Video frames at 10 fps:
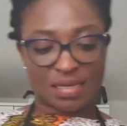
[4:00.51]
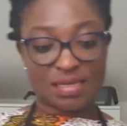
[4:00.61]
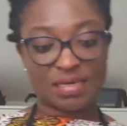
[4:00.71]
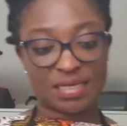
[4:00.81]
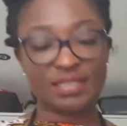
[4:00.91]

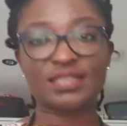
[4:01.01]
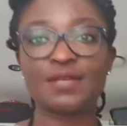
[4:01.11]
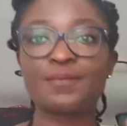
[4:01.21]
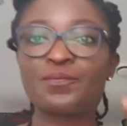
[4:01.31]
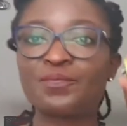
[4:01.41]
this.
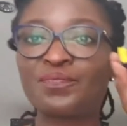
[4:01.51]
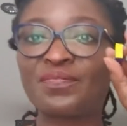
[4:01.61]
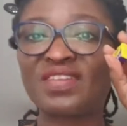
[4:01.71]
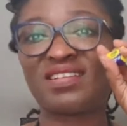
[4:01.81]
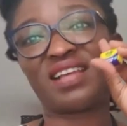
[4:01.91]

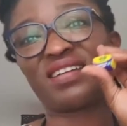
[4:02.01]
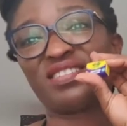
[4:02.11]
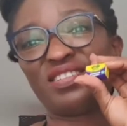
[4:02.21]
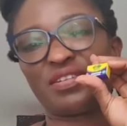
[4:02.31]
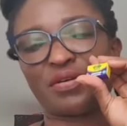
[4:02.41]
It's
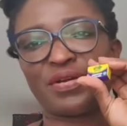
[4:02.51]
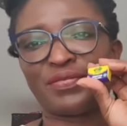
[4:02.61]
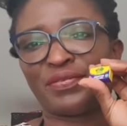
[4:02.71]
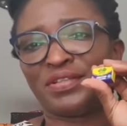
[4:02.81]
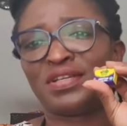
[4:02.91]
actually
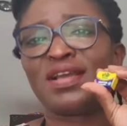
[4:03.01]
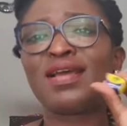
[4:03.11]
crayfish.